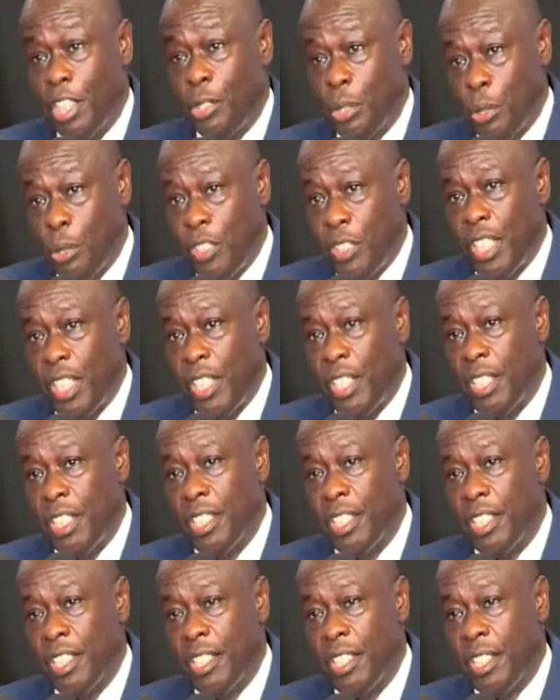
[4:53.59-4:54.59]
Your
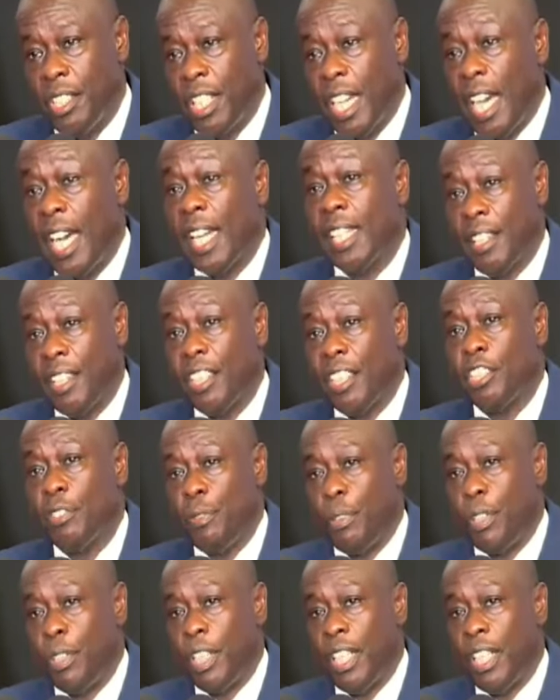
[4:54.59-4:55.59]
children are
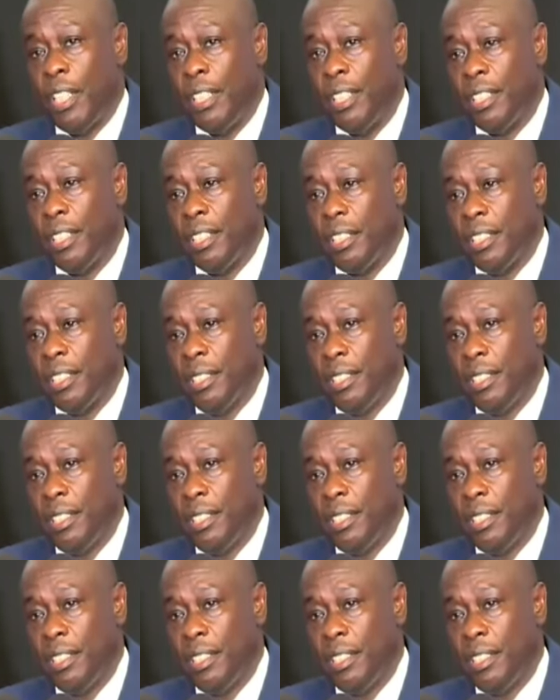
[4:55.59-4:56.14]
crestfallen